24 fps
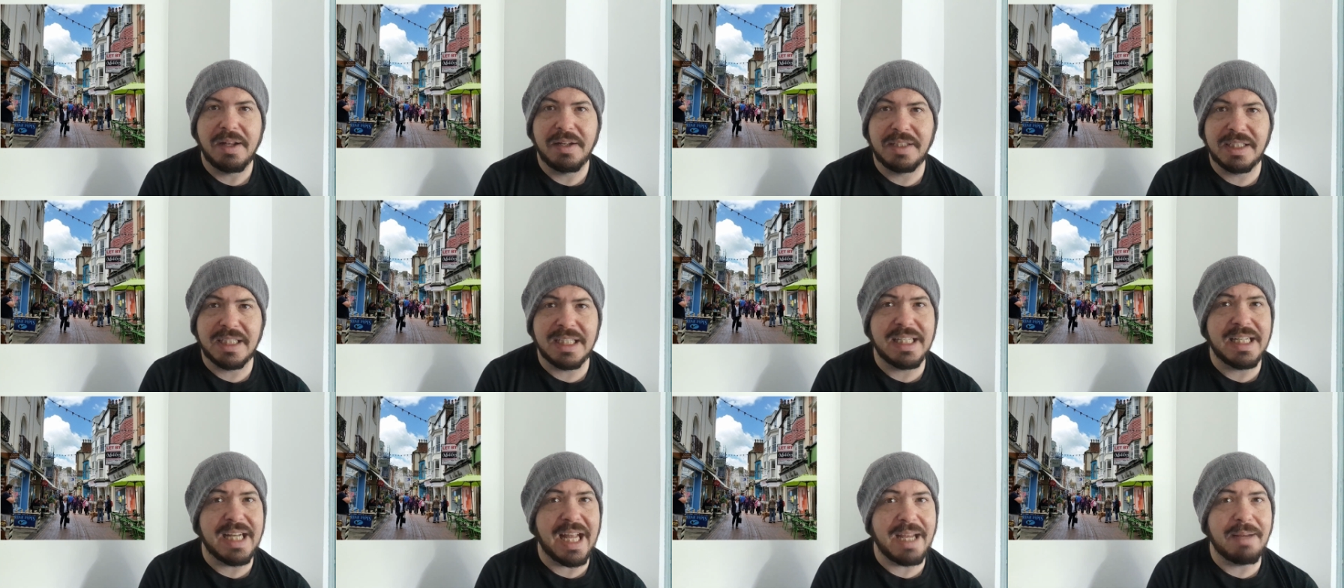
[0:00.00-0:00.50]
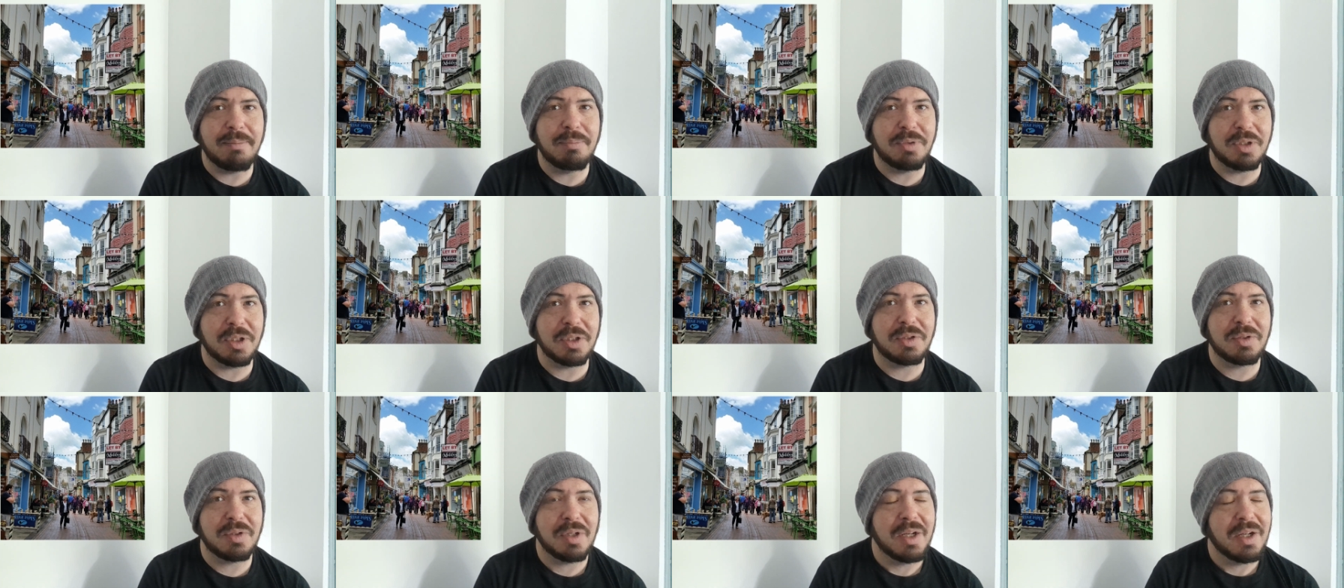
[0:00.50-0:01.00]
To name
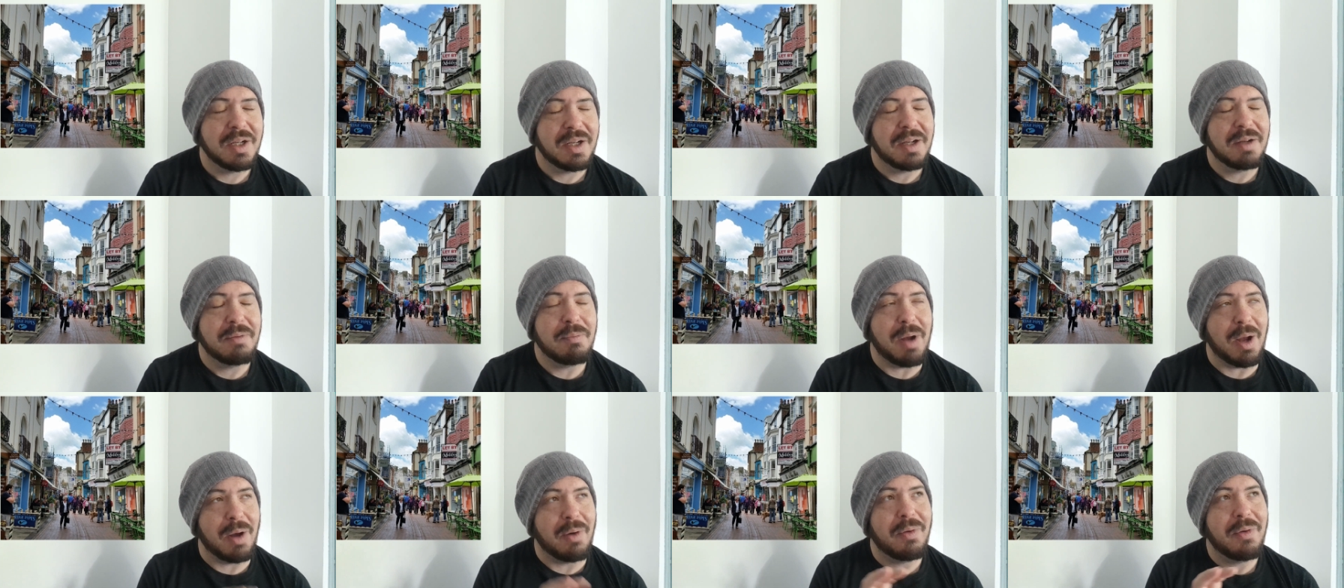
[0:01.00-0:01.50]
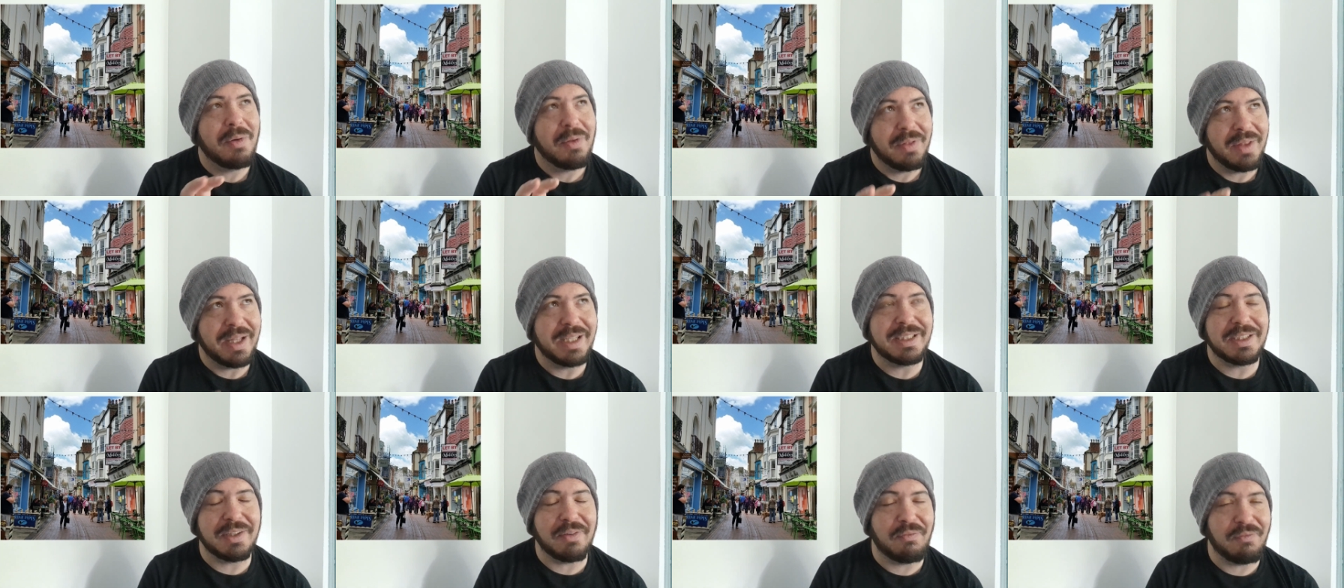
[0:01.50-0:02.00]
just, well,
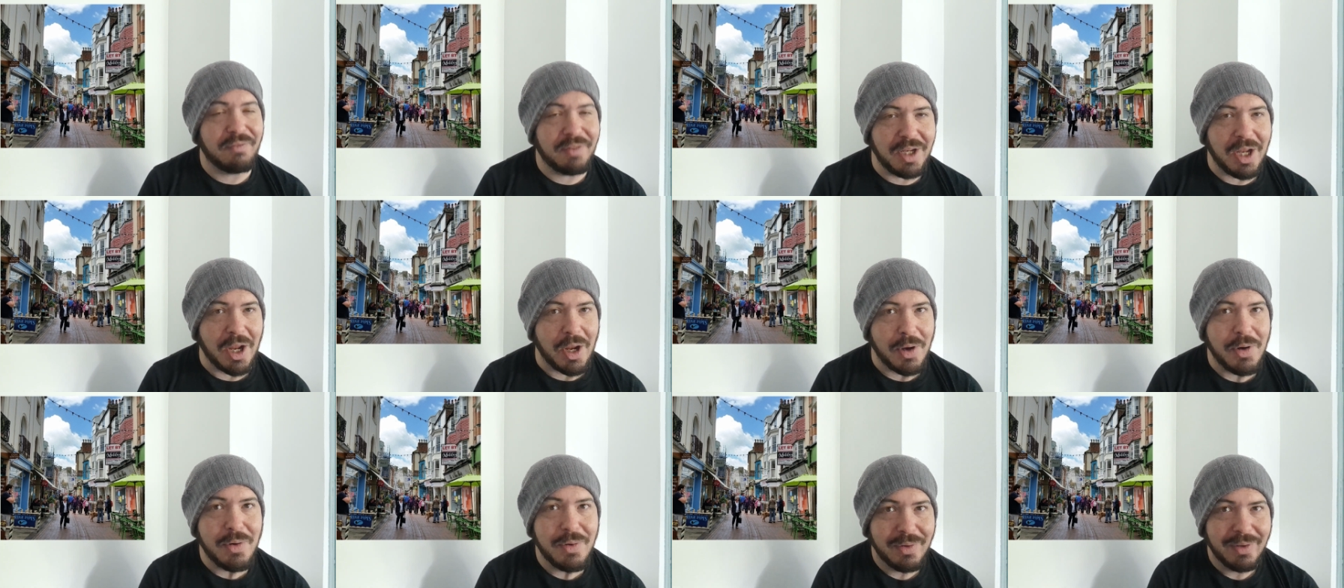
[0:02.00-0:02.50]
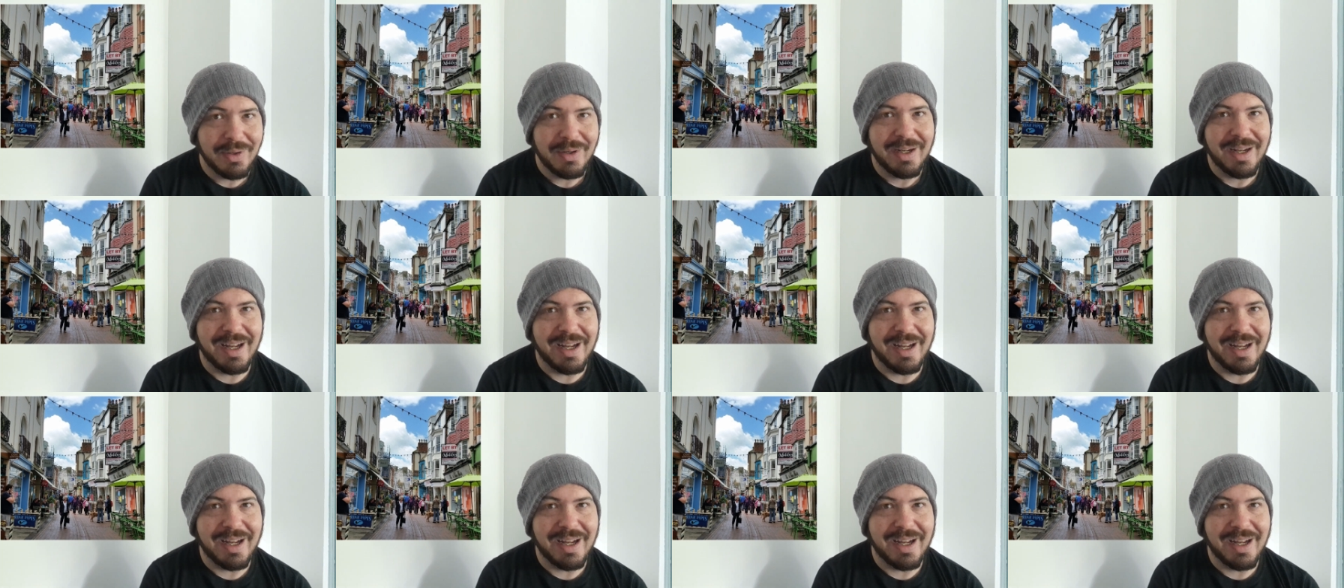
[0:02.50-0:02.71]
there's a few